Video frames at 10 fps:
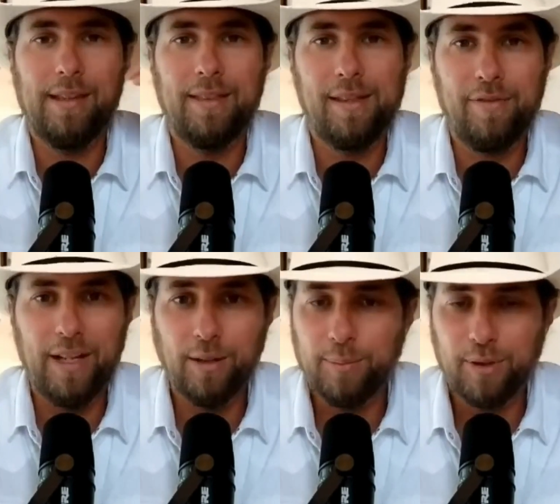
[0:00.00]

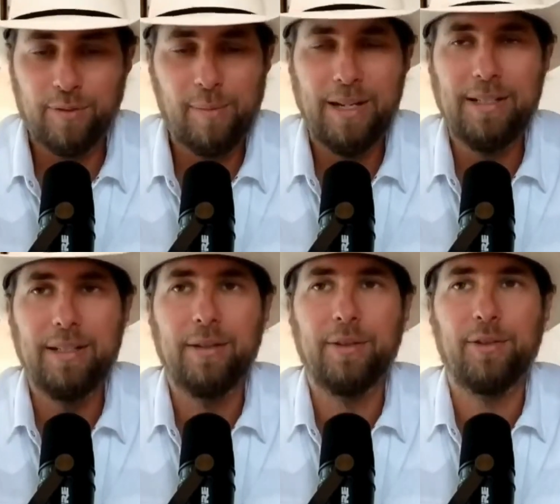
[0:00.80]
developed over many
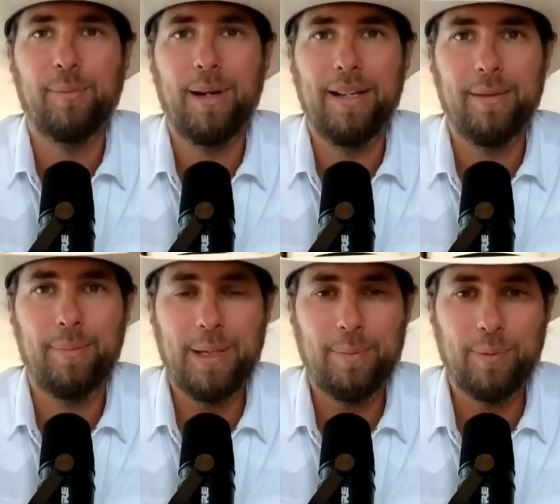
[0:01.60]
years by the
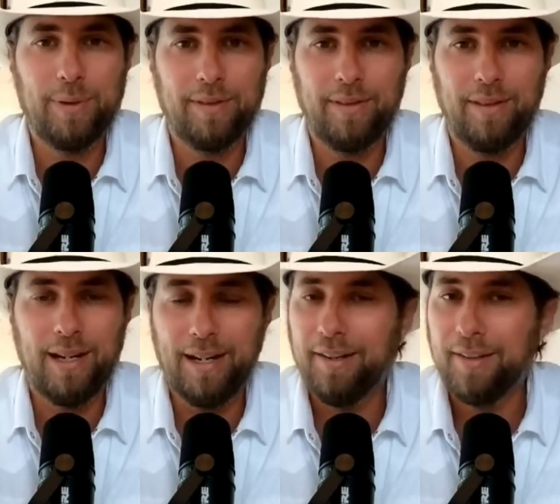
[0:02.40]
people with the
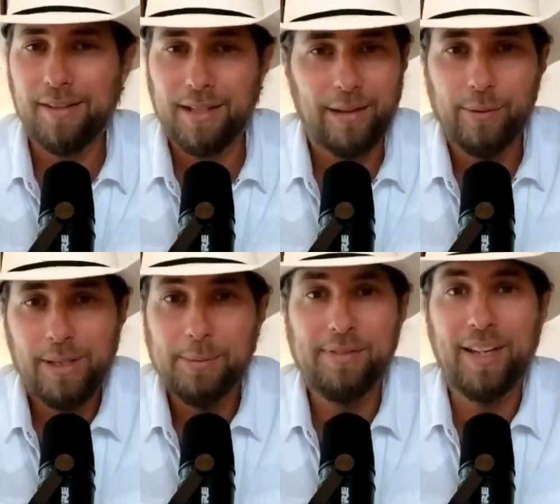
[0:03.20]
highest
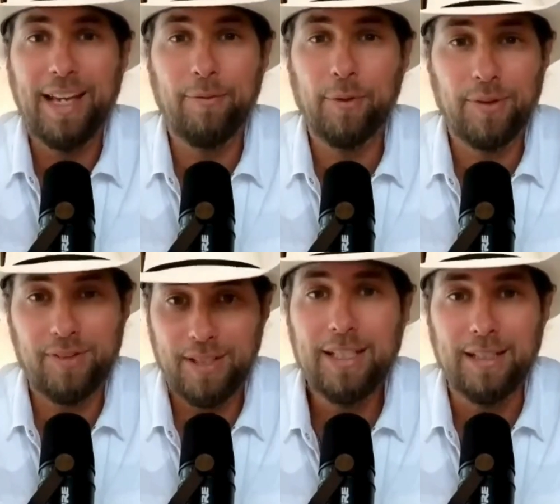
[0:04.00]
integrity we've ever
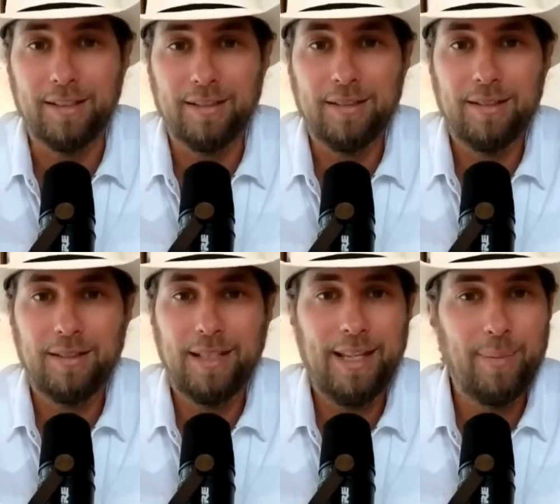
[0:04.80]
seen
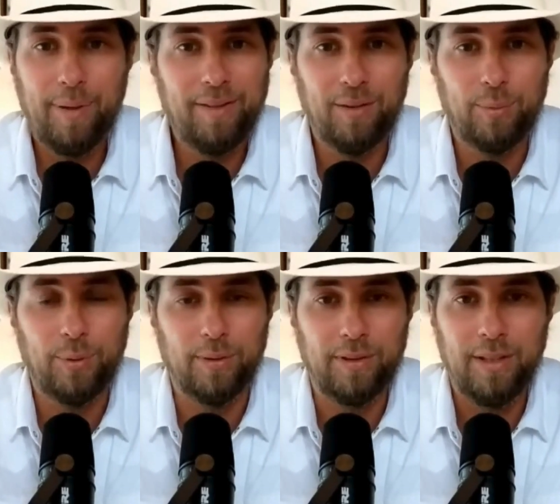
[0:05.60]
in the business
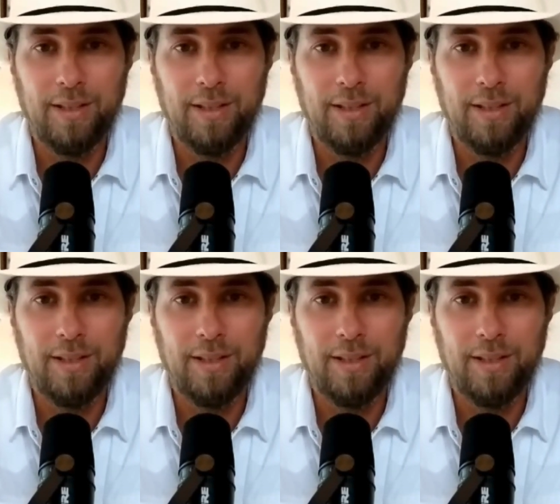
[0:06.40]
world.